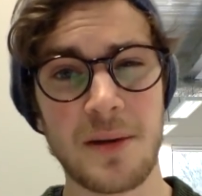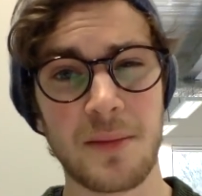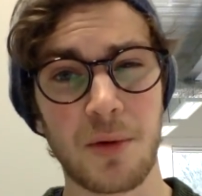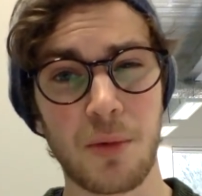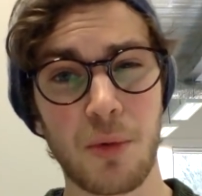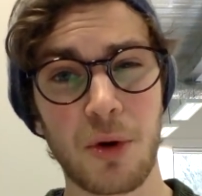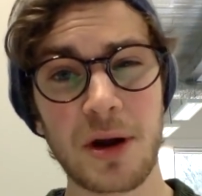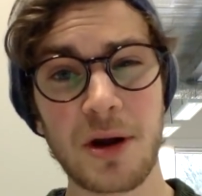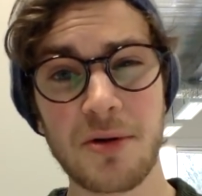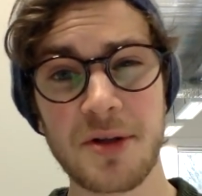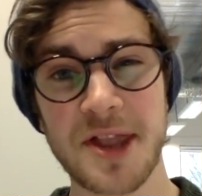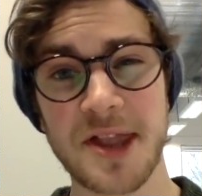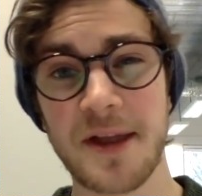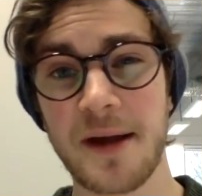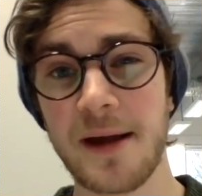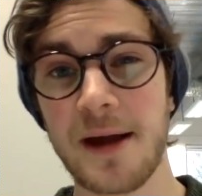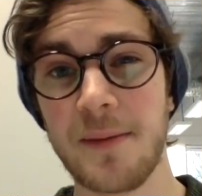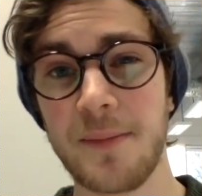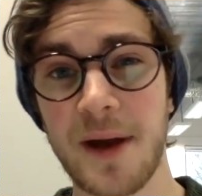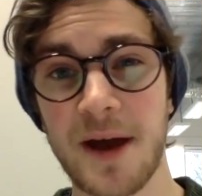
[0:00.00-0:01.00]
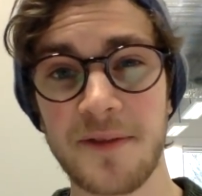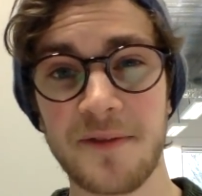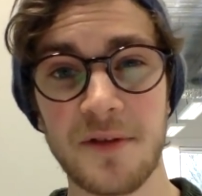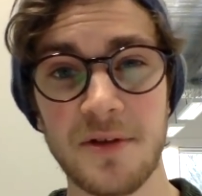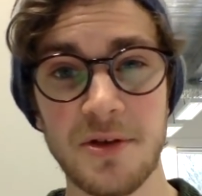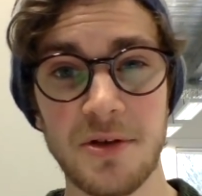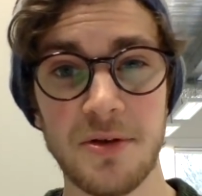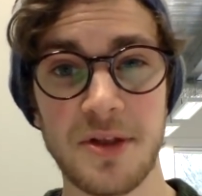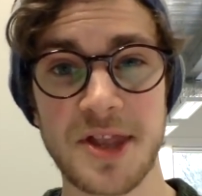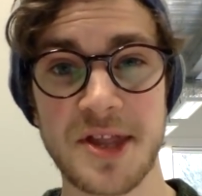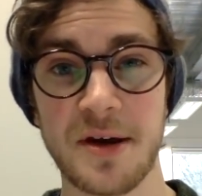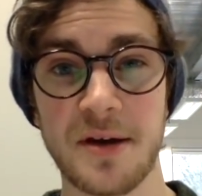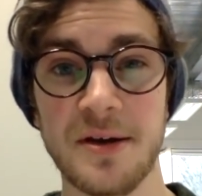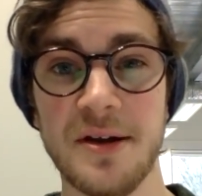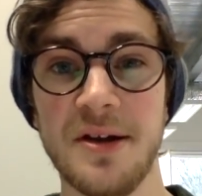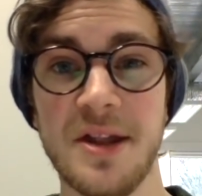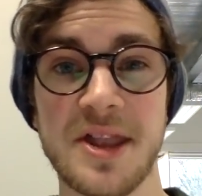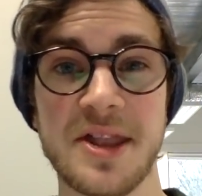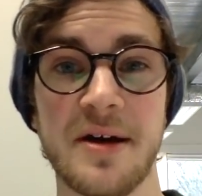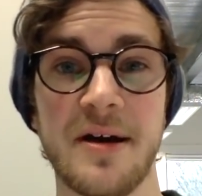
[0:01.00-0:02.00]
But what I'll say about the new
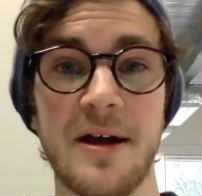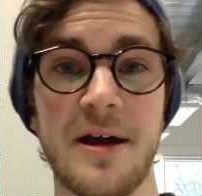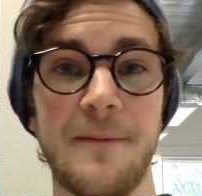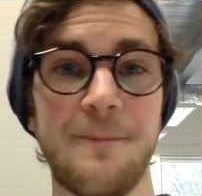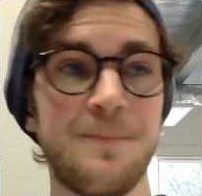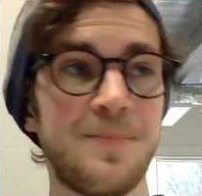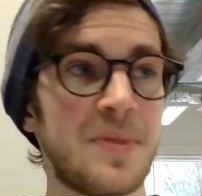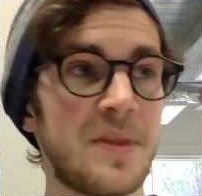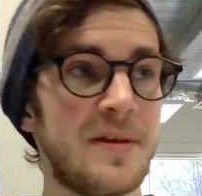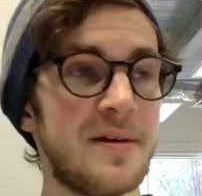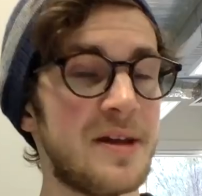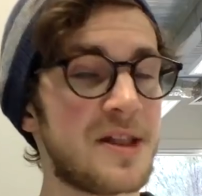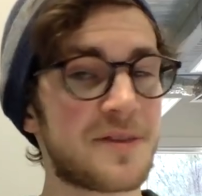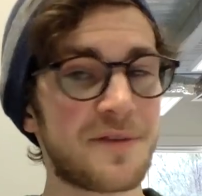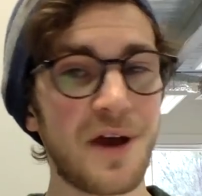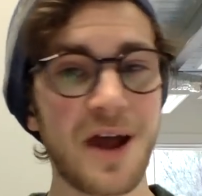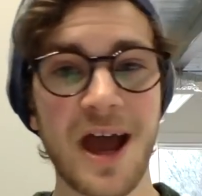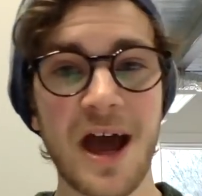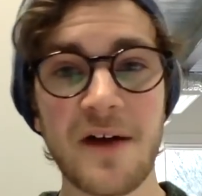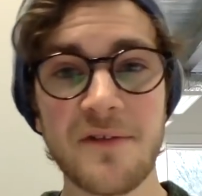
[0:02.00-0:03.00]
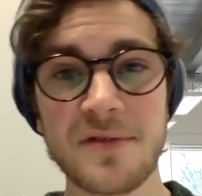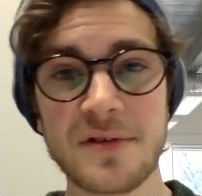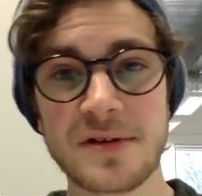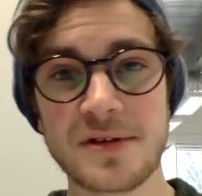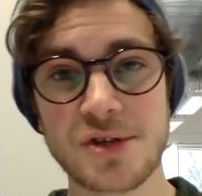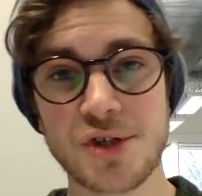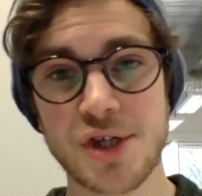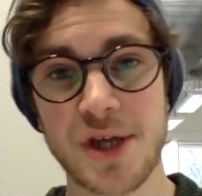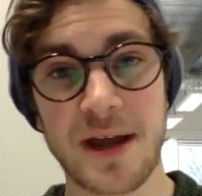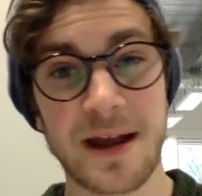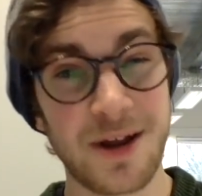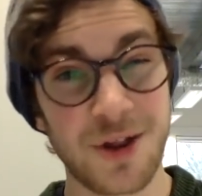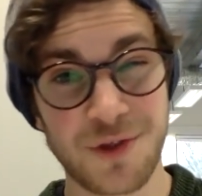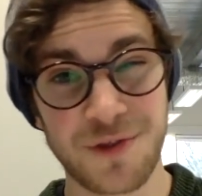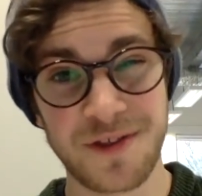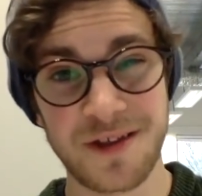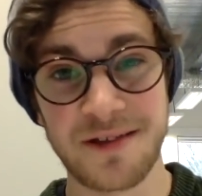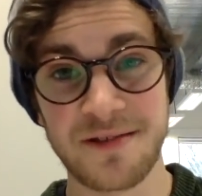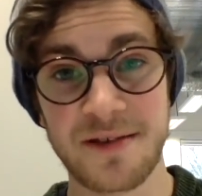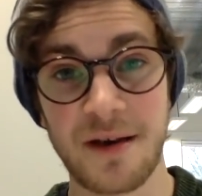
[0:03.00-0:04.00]
study design is they haven't
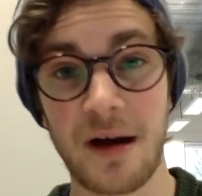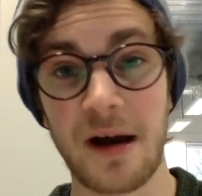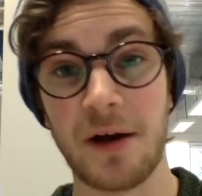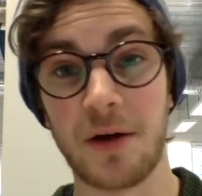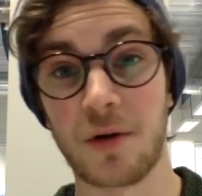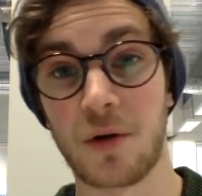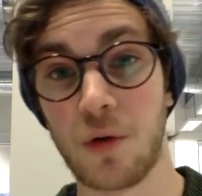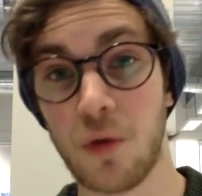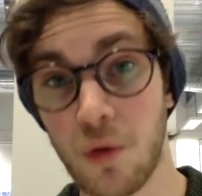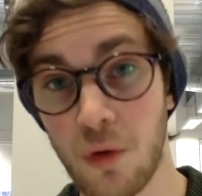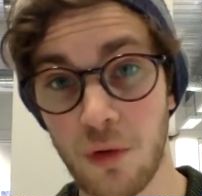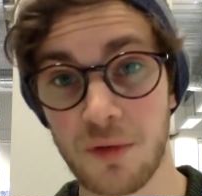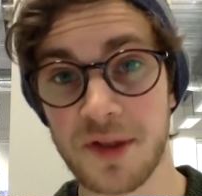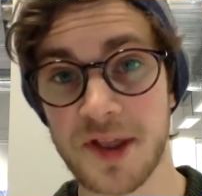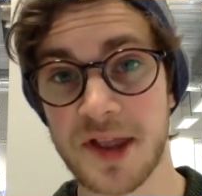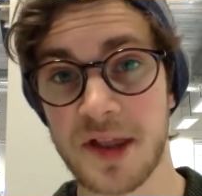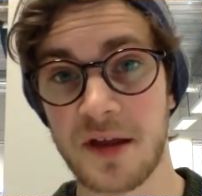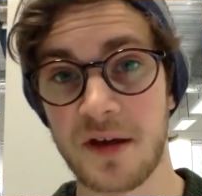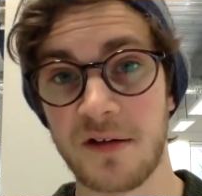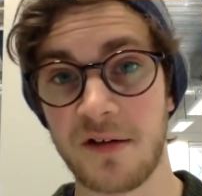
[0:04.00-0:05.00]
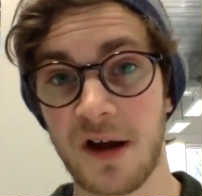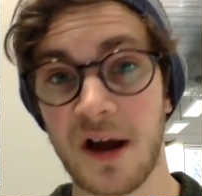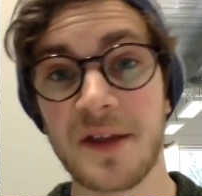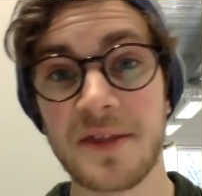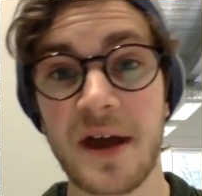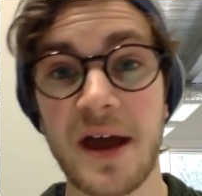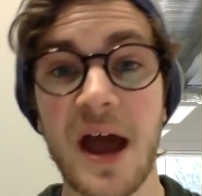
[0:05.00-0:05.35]
changed the entire course, right?